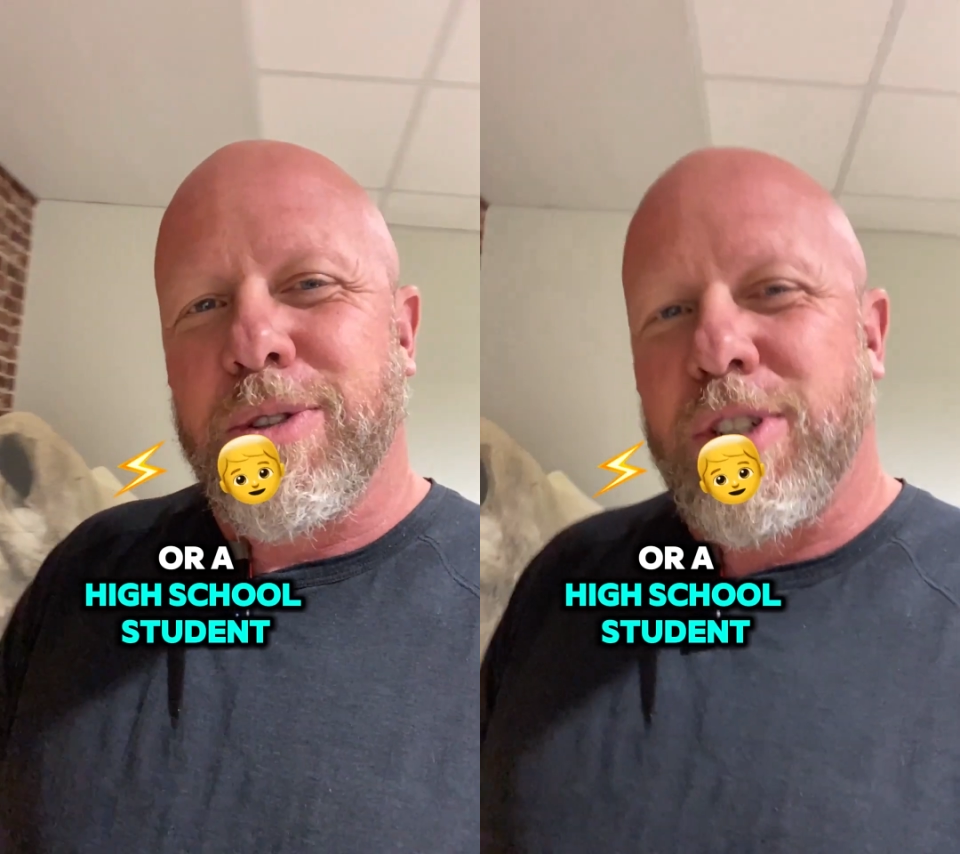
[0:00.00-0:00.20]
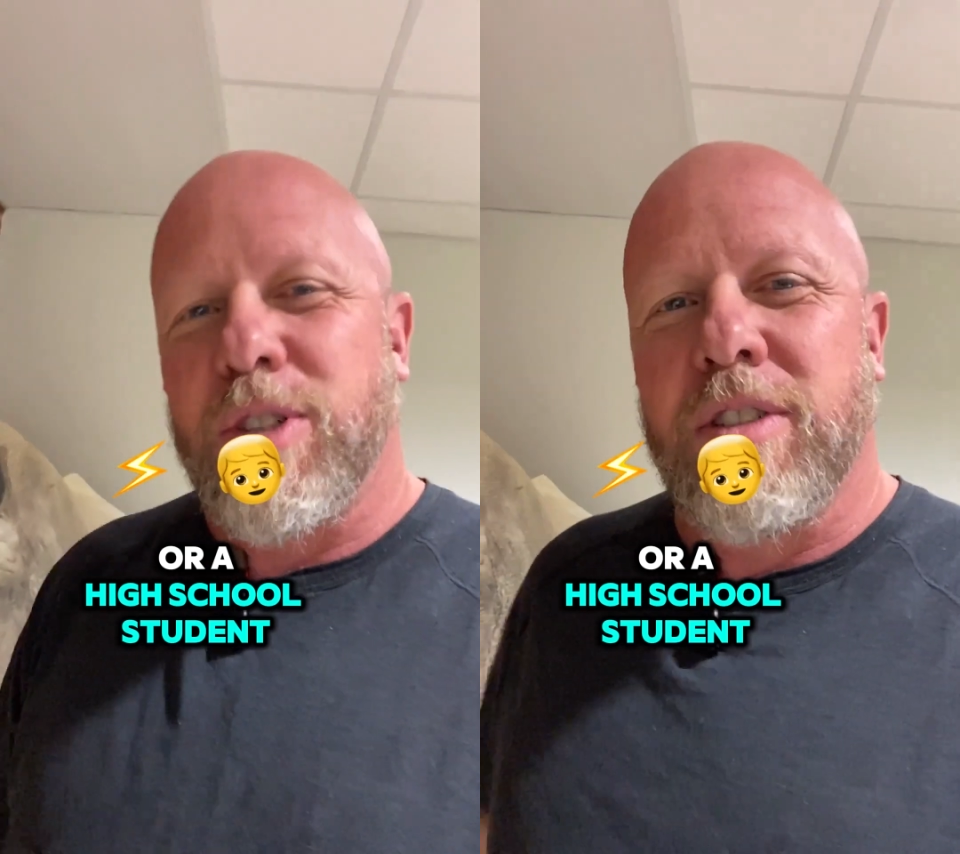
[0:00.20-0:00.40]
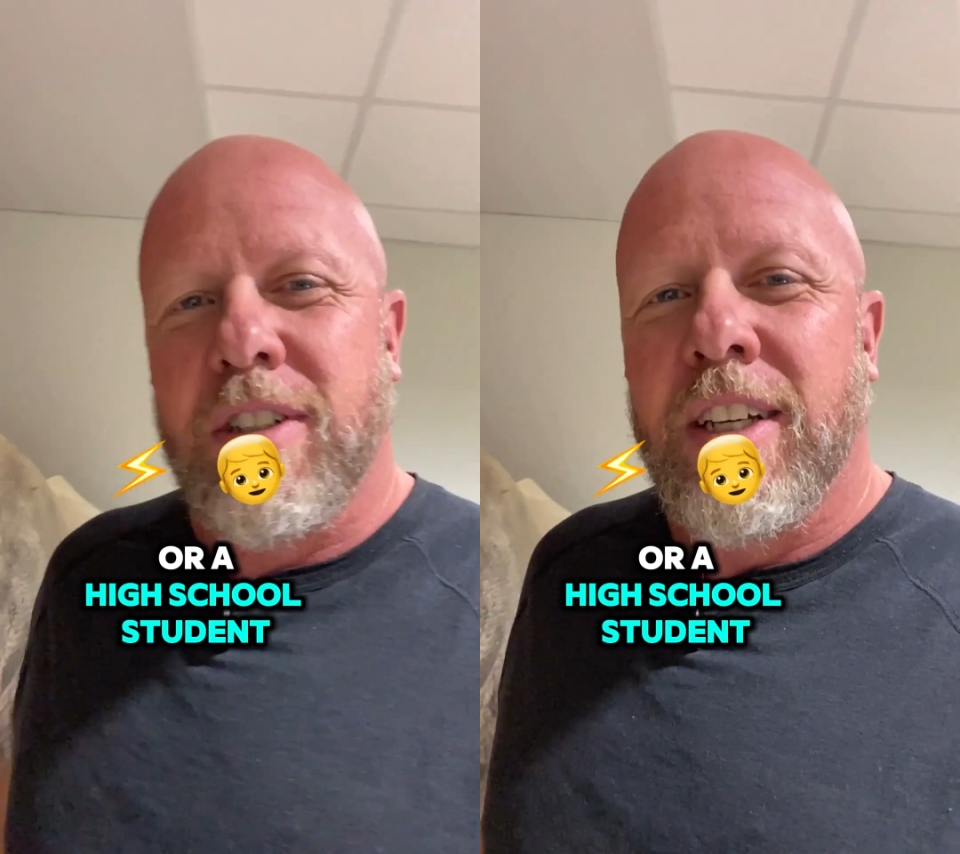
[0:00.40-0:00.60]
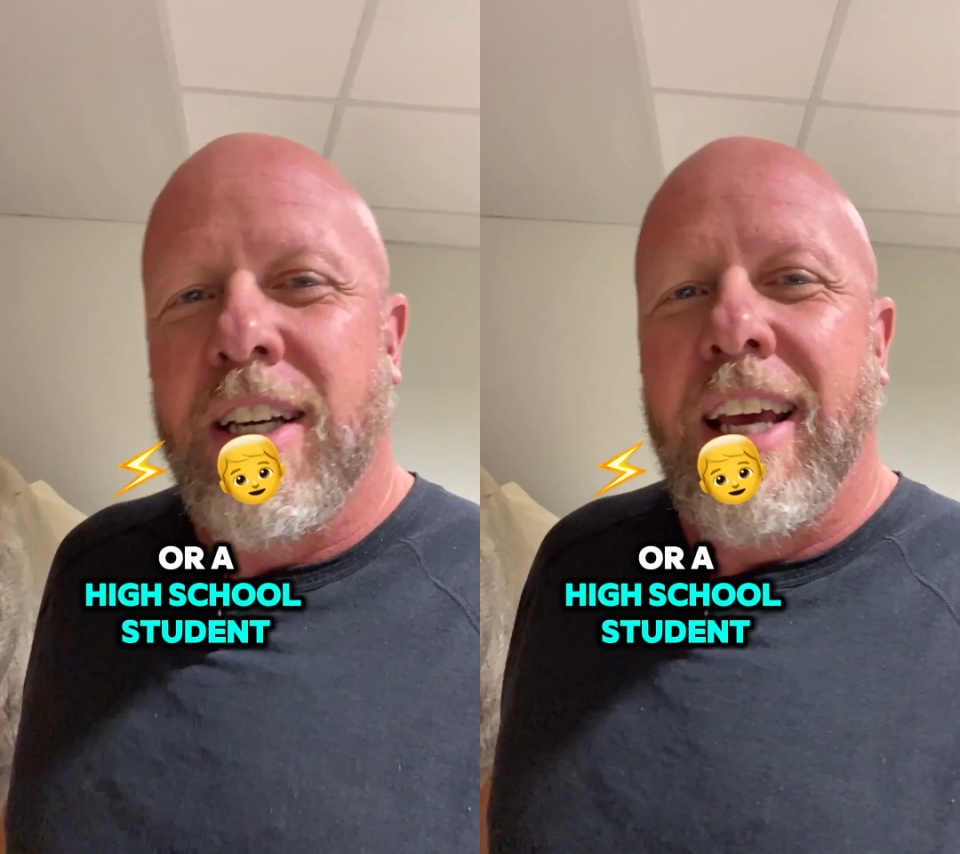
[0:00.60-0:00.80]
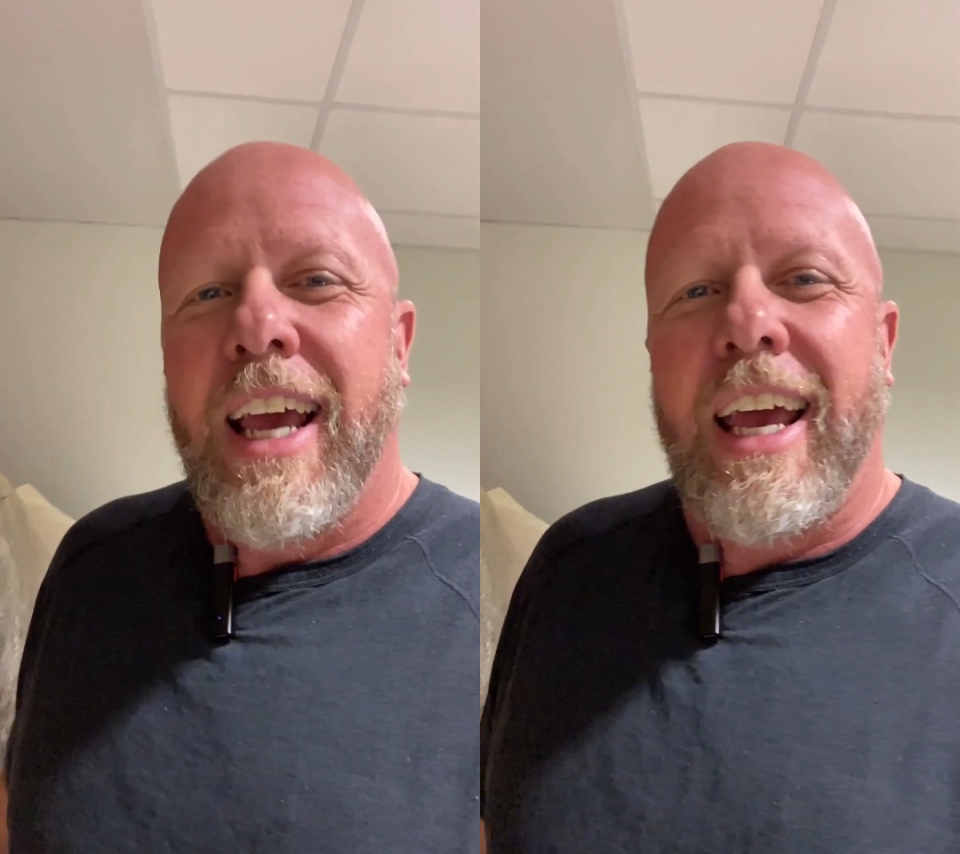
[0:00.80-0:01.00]

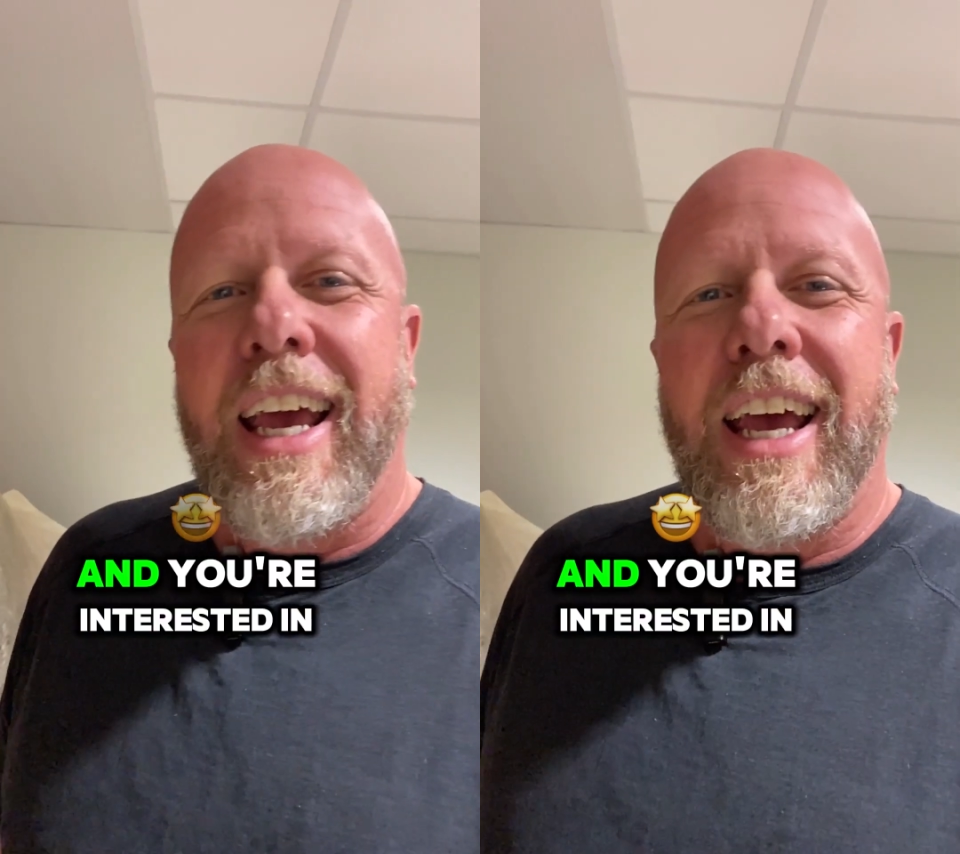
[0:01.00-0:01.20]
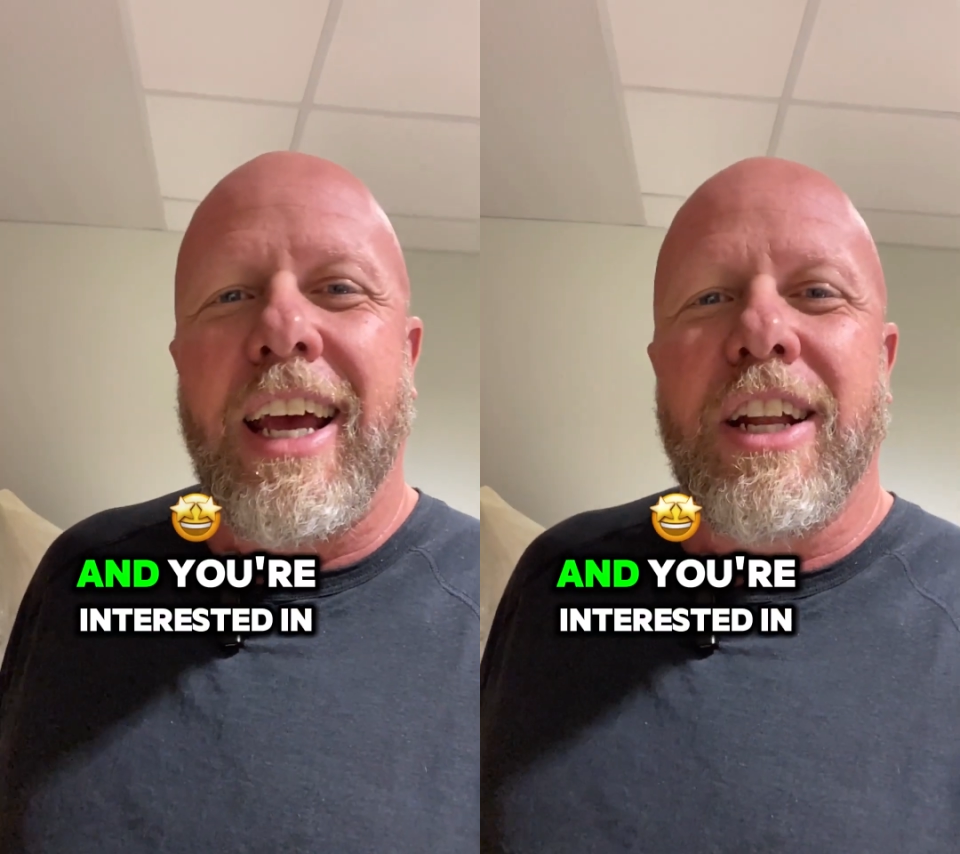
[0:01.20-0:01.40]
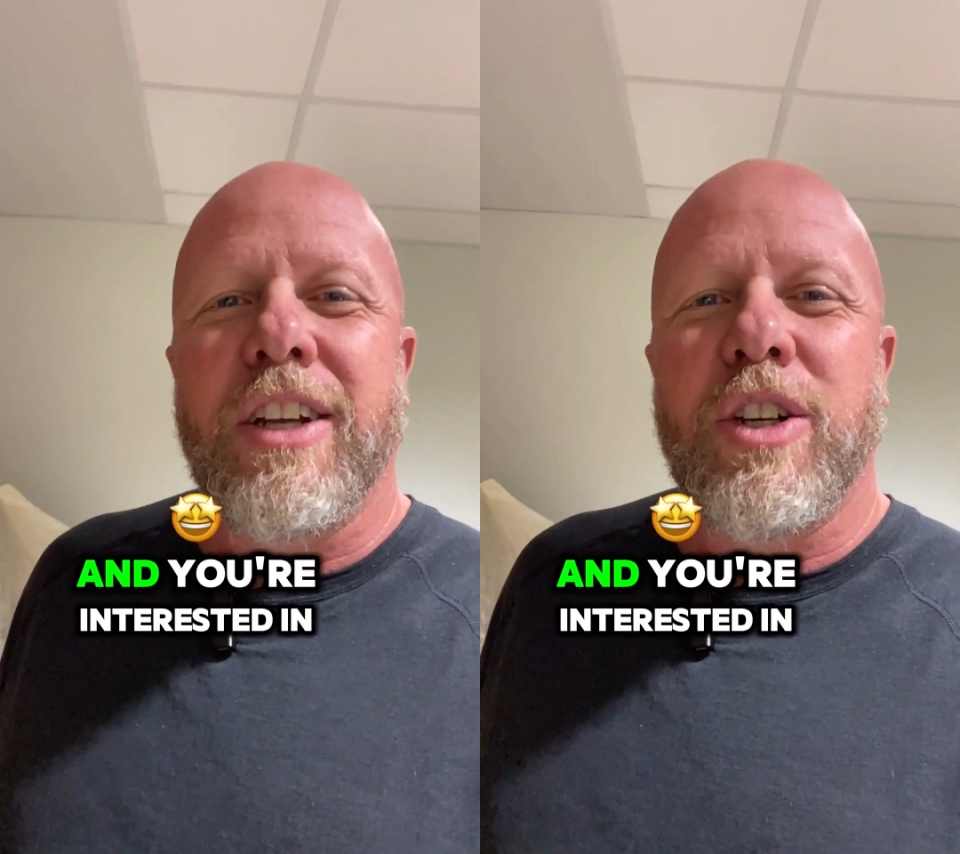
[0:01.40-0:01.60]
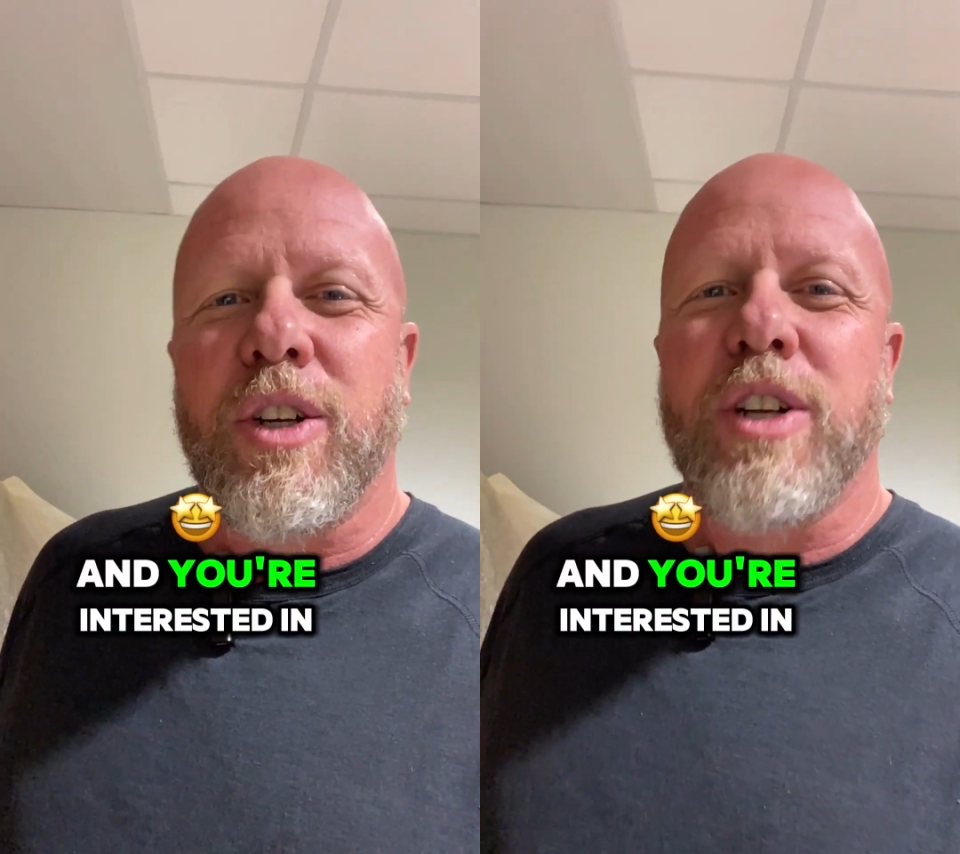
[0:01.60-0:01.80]
student and you're